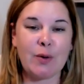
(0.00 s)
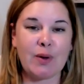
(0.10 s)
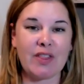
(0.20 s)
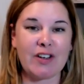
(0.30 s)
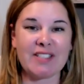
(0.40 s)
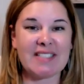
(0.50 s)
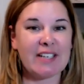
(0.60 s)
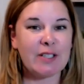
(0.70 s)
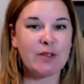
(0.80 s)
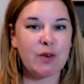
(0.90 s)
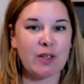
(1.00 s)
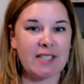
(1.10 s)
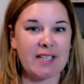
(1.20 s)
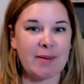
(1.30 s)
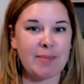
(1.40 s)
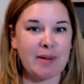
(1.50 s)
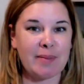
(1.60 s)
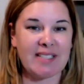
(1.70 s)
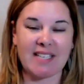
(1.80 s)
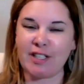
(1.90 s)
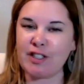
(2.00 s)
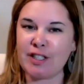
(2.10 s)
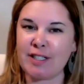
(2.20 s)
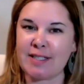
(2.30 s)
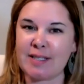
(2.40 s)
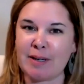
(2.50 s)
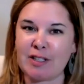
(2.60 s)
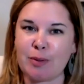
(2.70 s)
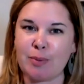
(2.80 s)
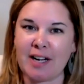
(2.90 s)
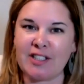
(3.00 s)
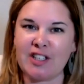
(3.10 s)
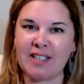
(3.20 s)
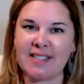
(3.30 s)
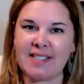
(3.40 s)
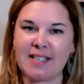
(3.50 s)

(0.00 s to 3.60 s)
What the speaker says: with their Salesforce implementation and special projects,